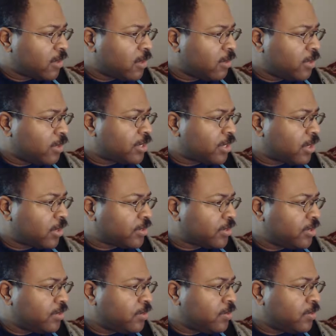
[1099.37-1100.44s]
Only saw
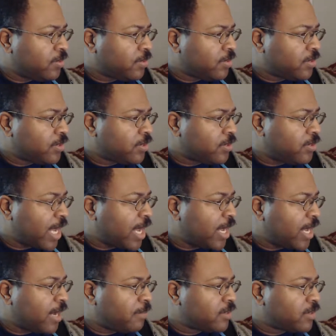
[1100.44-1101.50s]
two
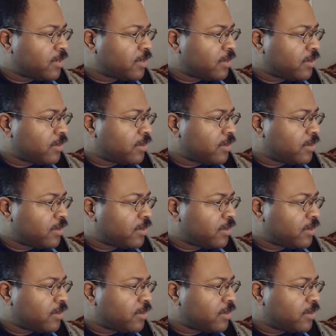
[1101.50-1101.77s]
games